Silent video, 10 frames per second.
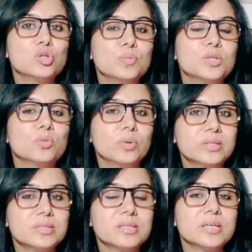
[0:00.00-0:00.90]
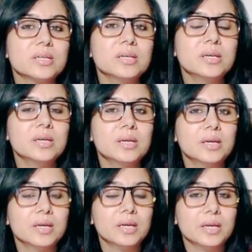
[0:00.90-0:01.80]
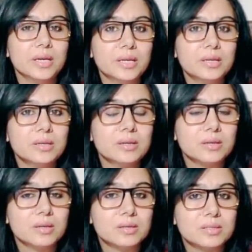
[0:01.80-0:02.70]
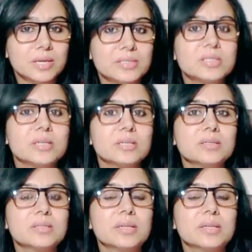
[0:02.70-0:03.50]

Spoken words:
Jupiter will stay in Sagittarius.